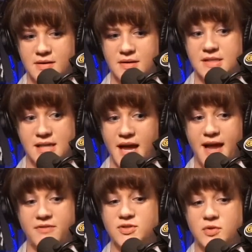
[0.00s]
Because I
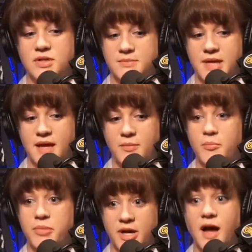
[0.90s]
haven't told him
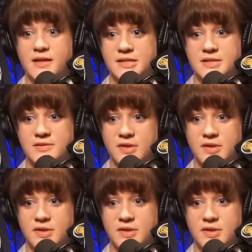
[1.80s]
that, because